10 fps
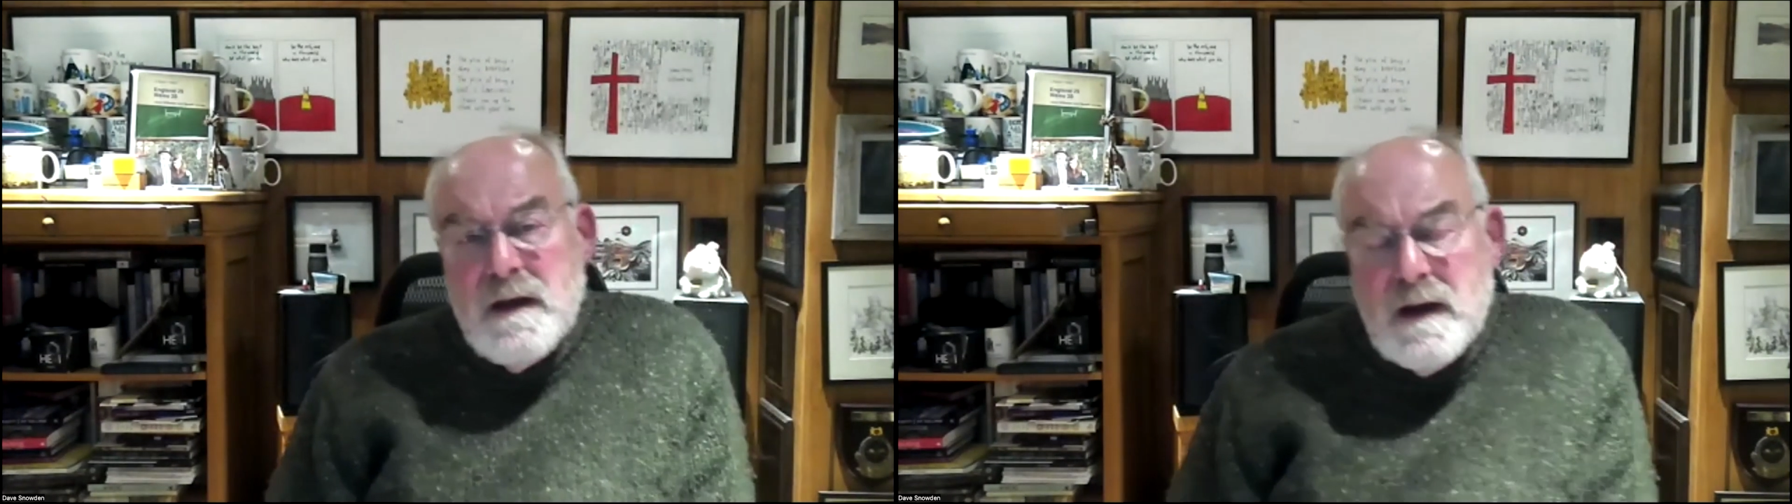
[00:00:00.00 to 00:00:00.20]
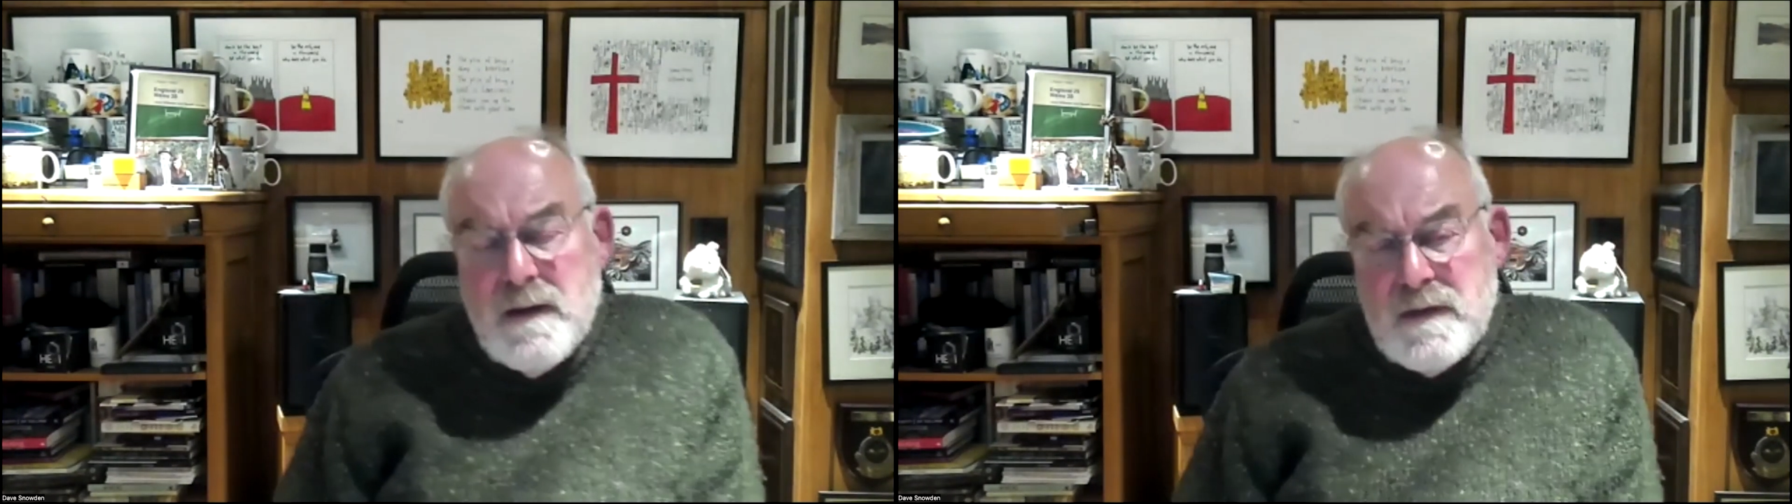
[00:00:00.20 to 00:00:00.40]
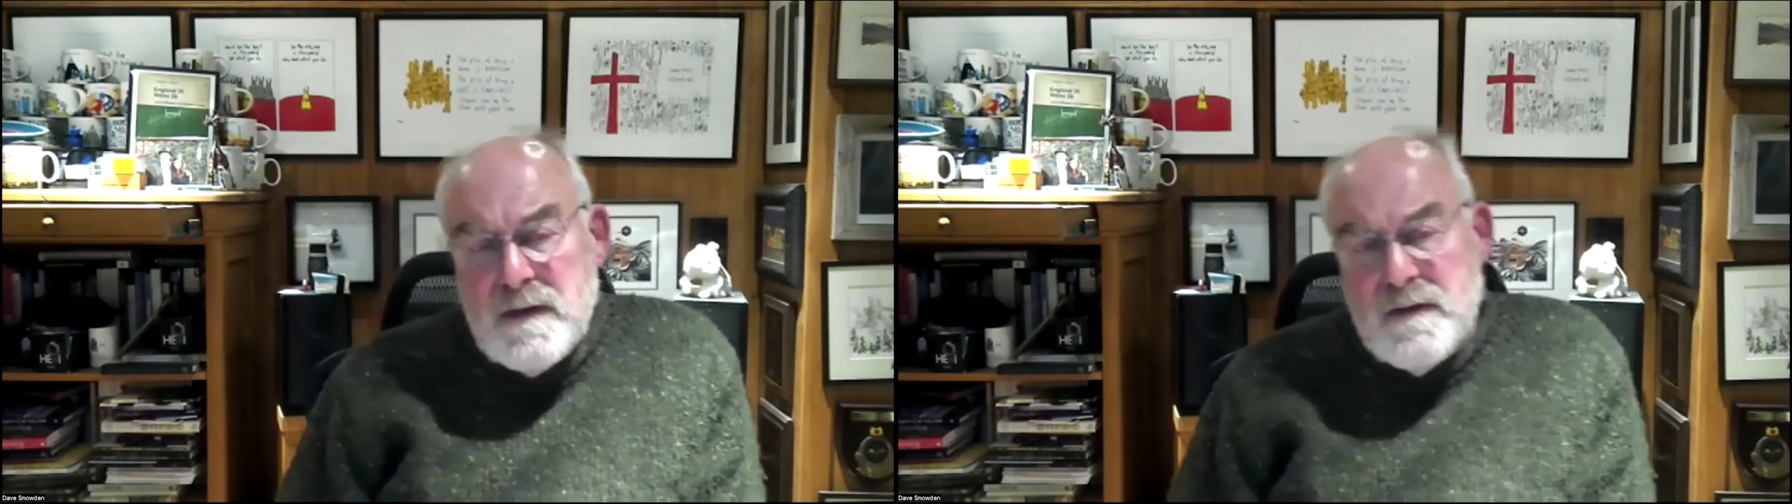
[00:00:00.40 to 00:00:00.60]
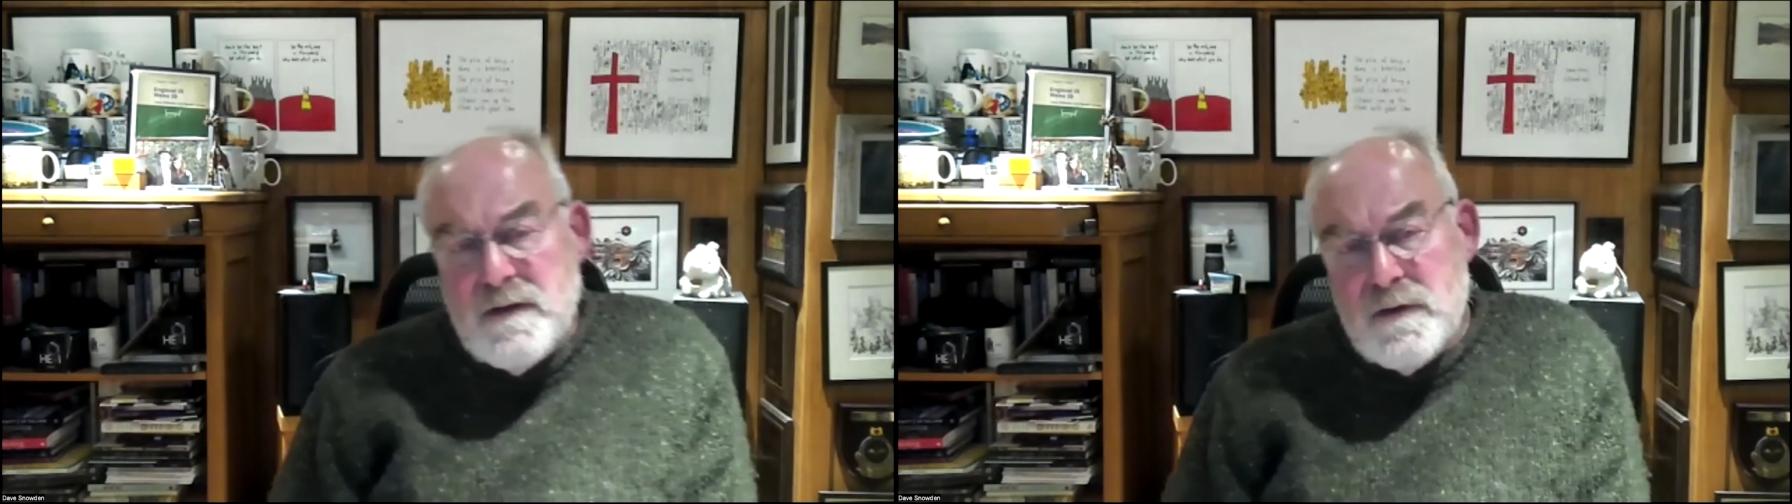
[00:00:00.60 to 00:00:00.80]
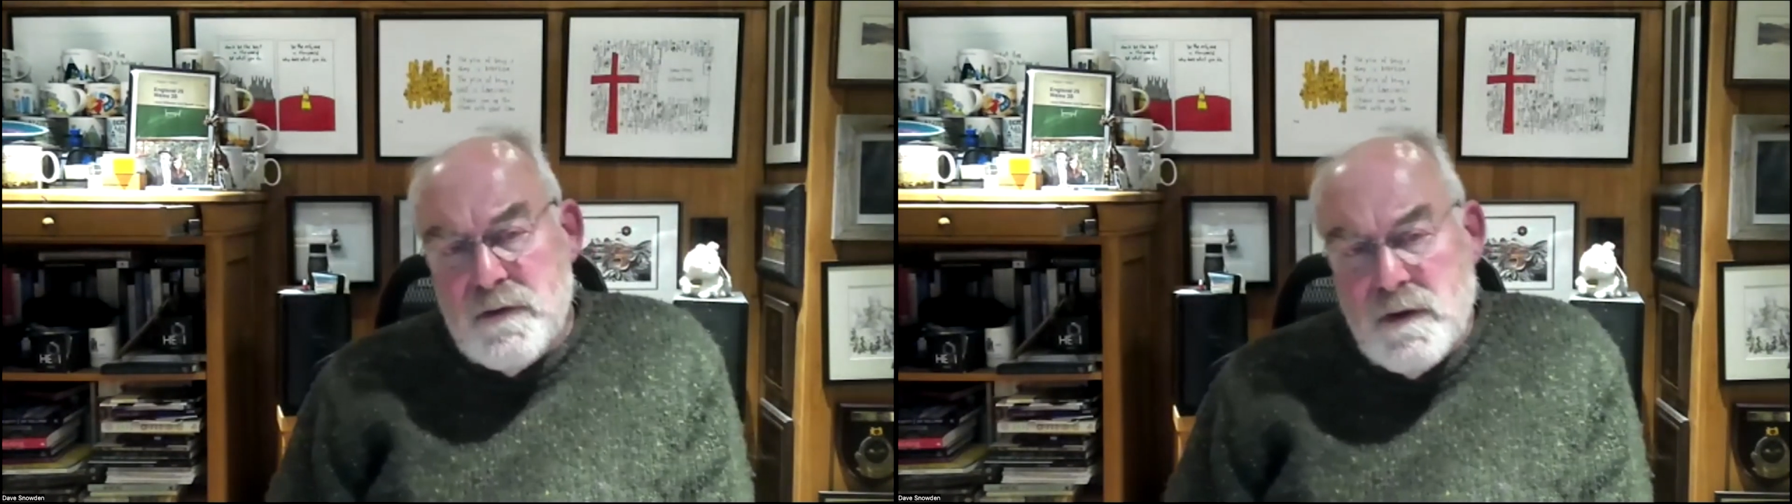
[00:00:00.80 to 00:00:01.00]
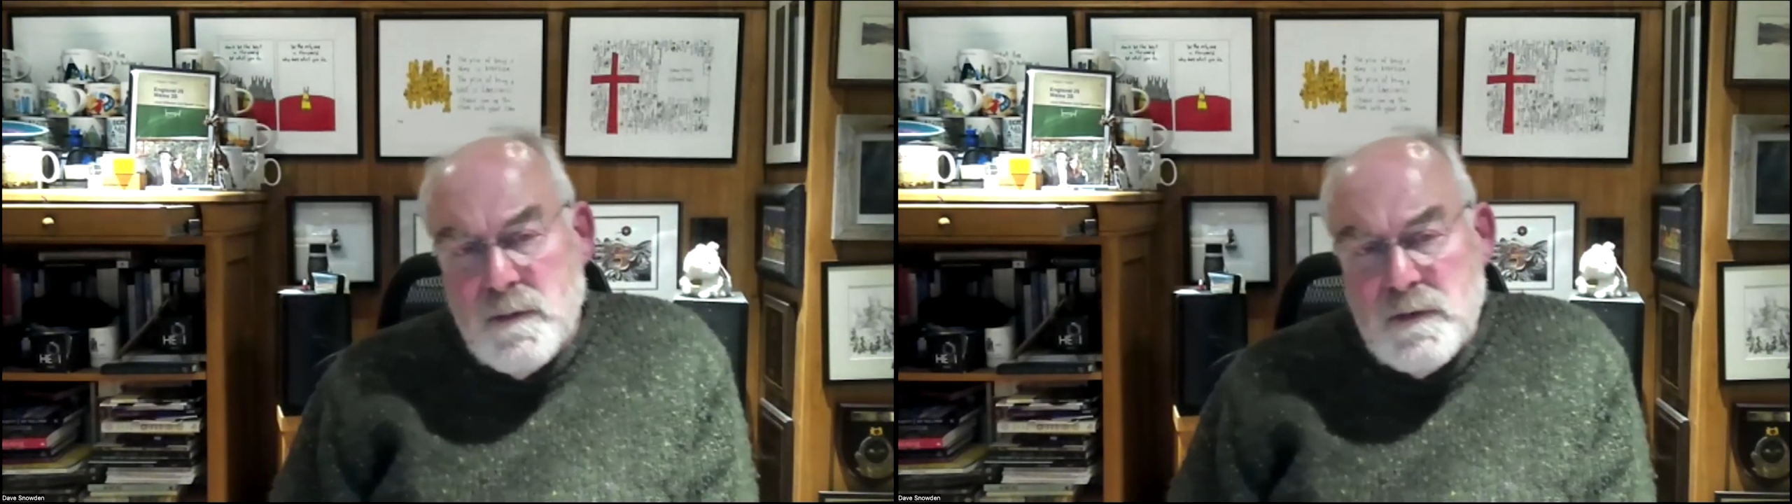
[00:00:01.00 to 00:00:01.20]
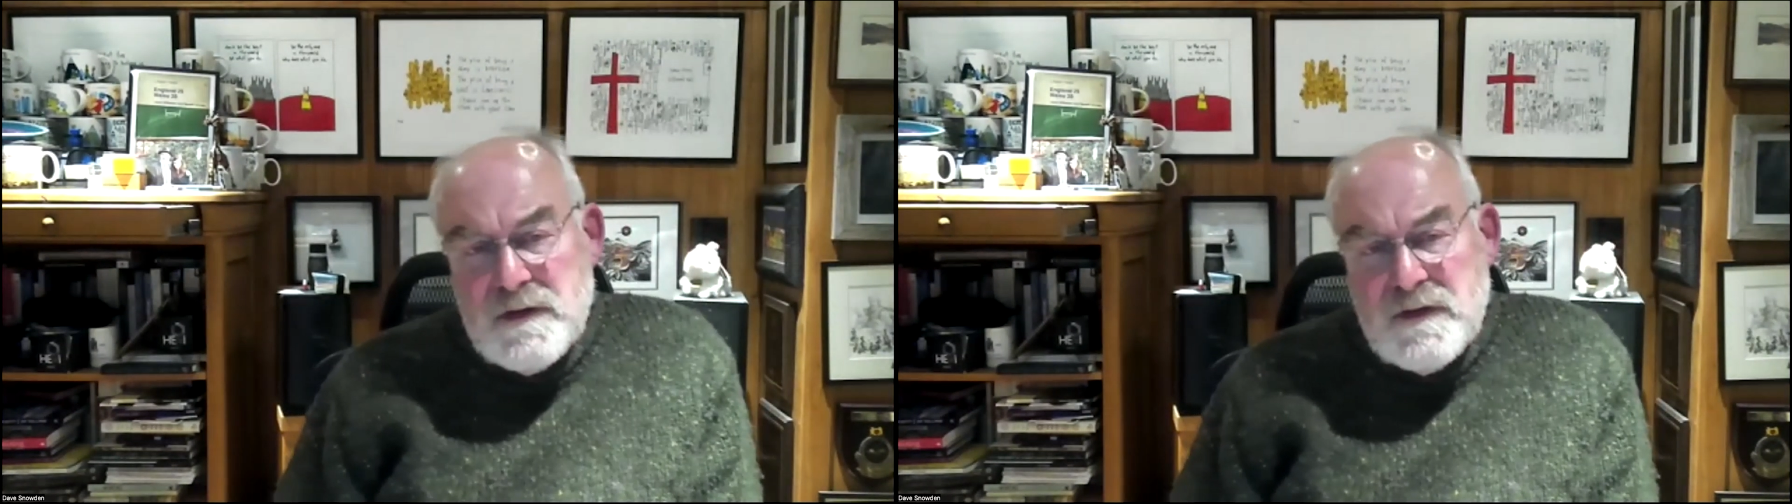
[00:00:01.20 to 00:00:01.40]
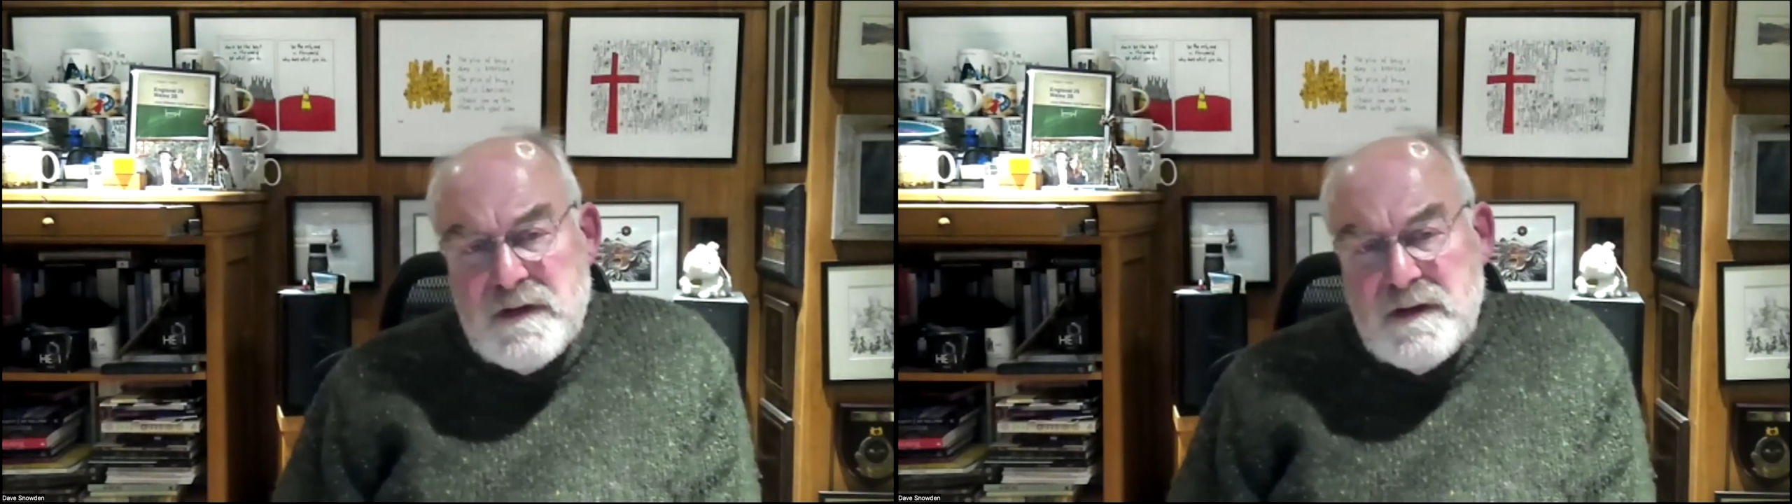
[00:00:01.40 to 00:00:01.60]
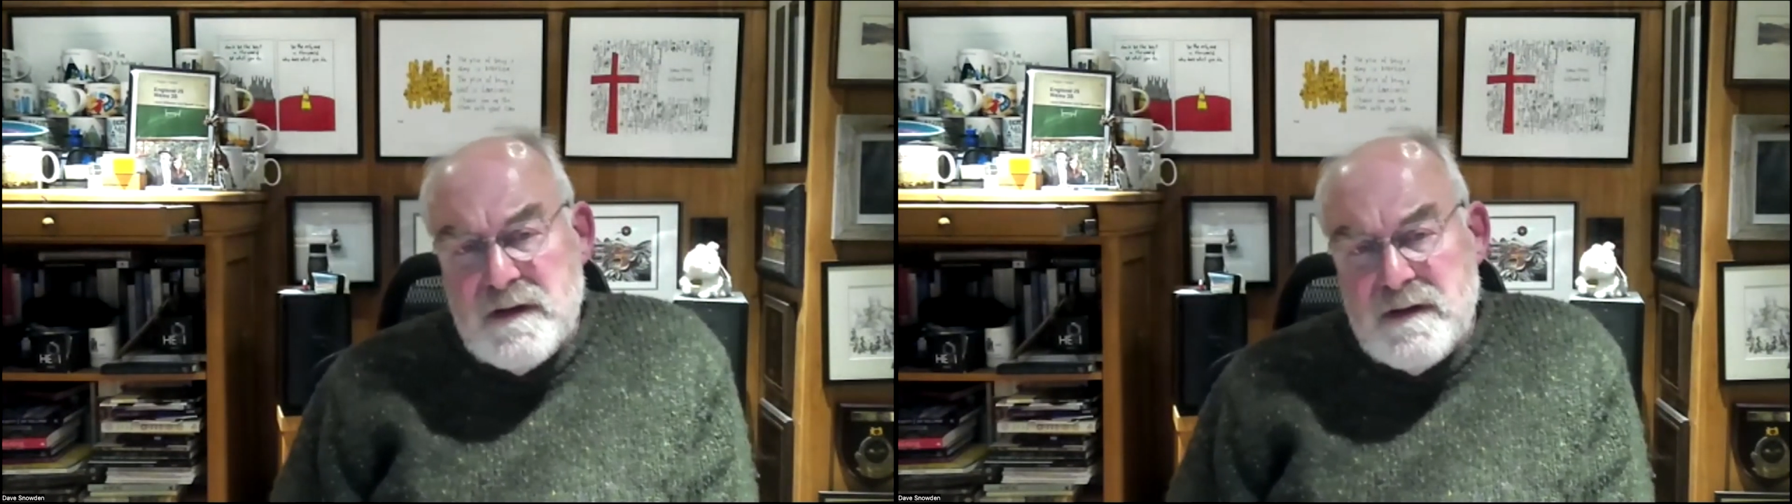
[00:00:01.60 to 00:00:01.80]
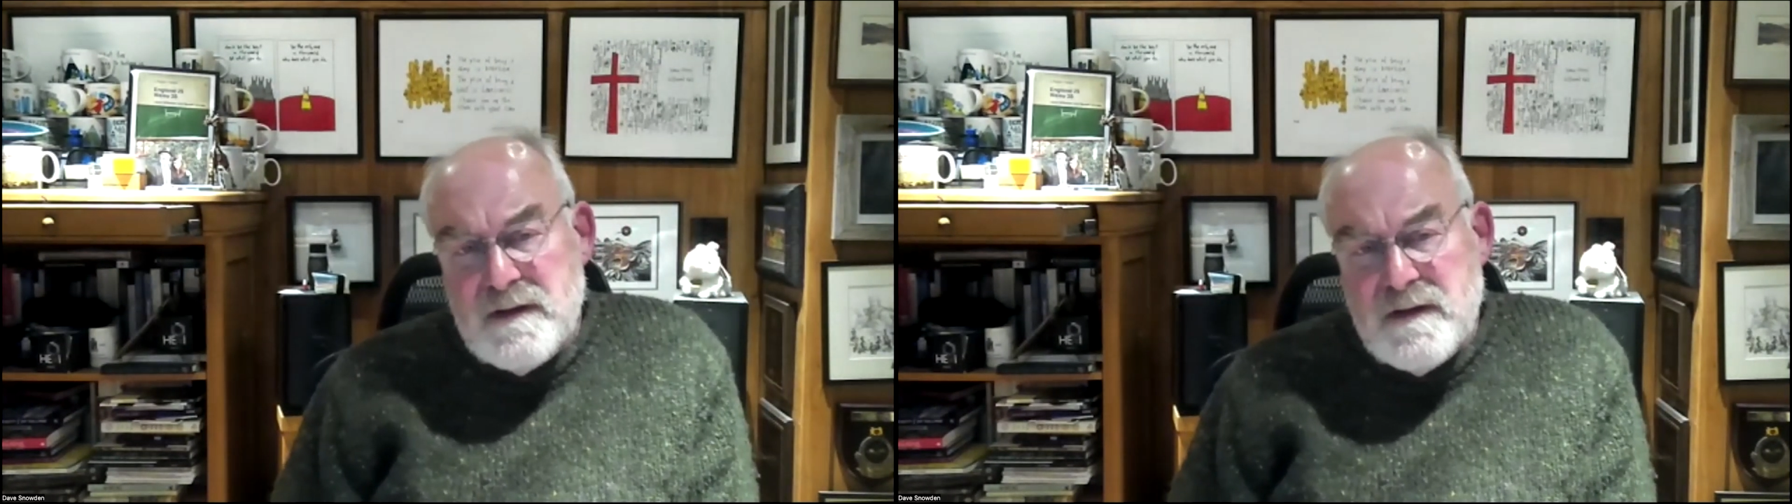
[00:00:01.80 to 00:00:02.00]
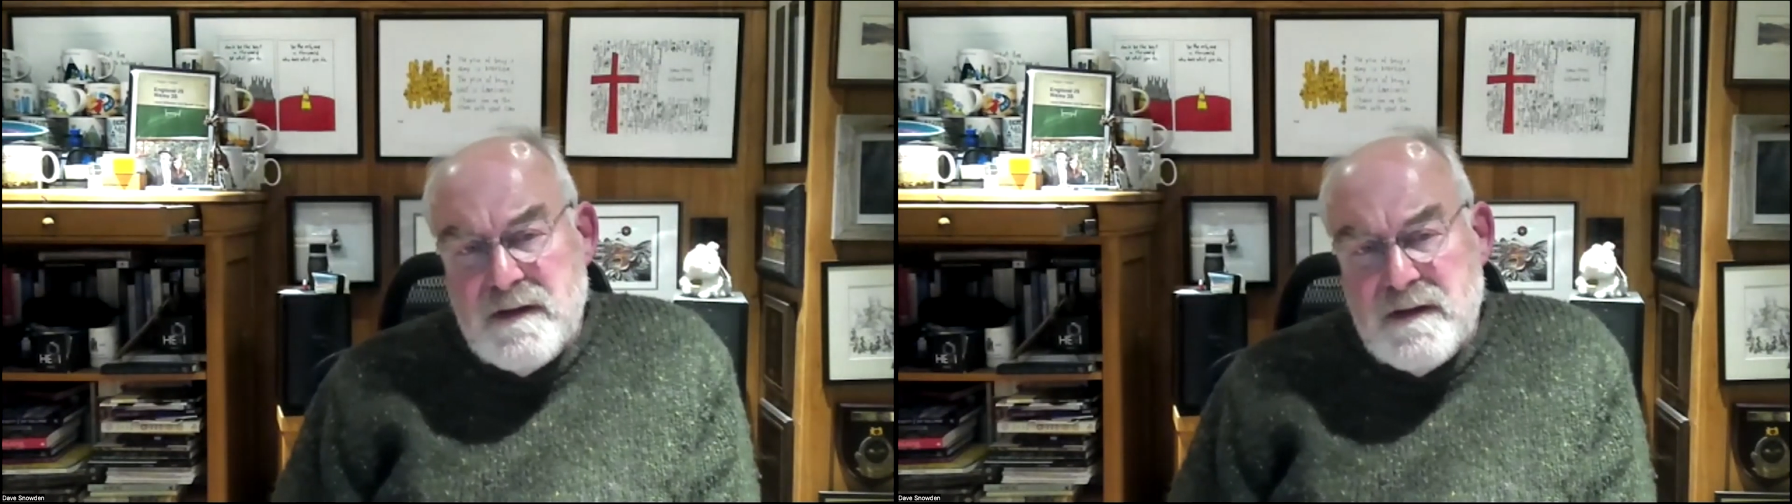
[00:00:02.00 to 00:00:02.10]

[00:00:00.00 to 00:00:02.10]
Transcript: The